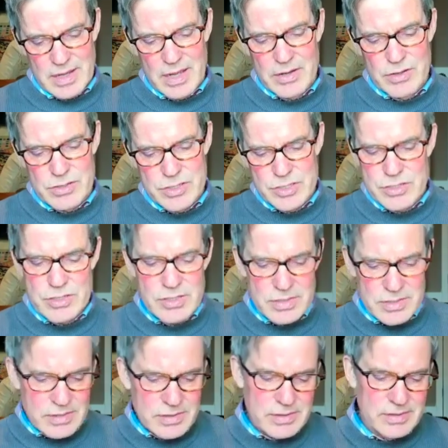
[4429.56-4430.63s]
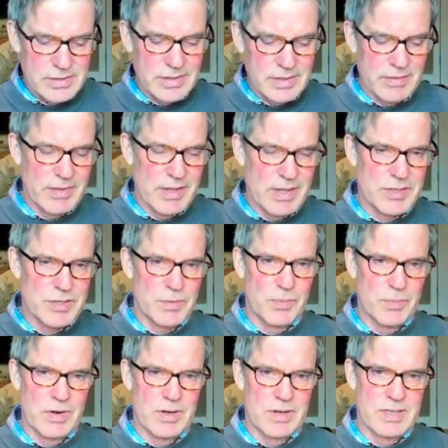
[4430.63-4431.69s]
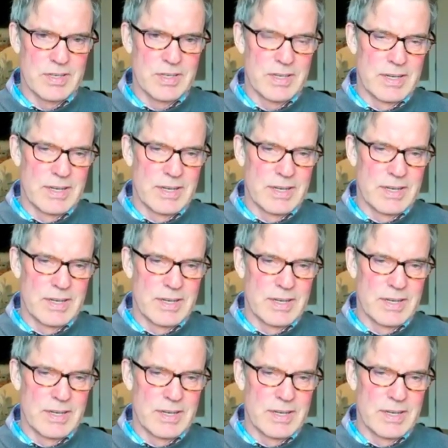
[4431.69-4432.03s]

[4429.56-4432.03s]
understood, if that's a word.